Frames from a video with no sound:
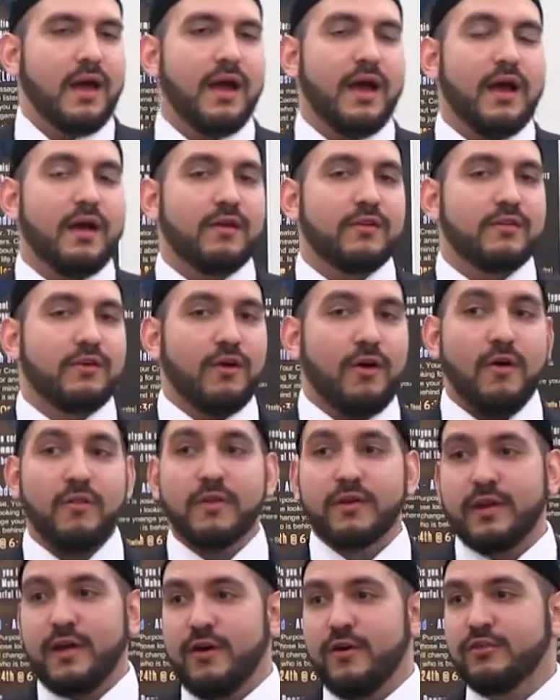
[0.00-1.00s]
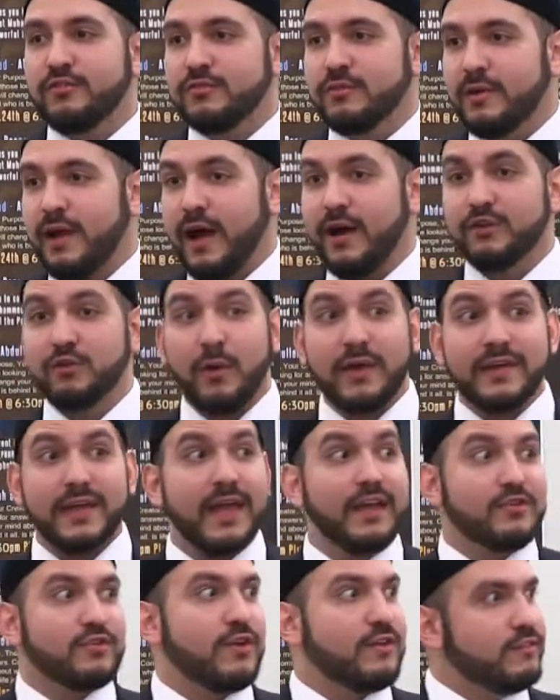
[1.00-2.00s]
Other girls, how do I
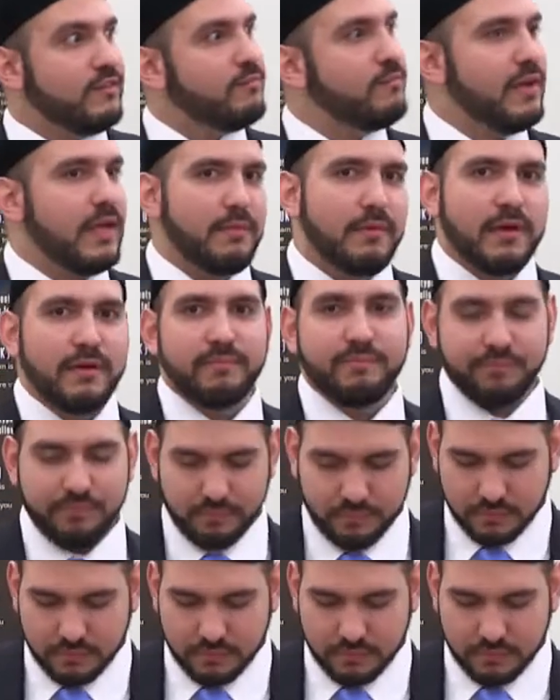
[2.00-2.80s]
get Justin Bieber?